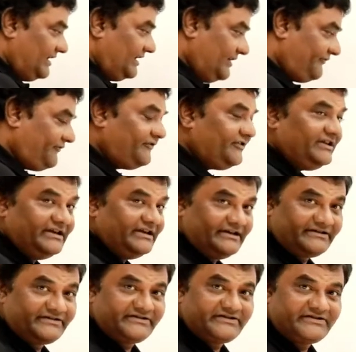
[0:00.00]
If
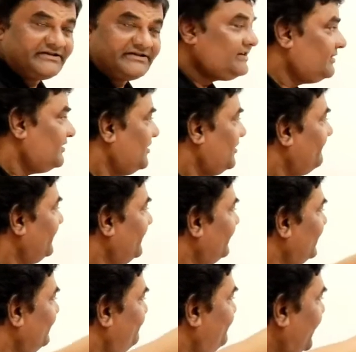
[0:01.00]
yes, we
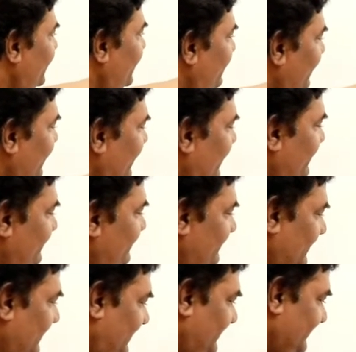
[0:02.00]
will print
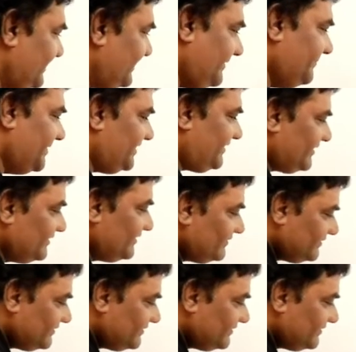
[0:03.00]
again an increment.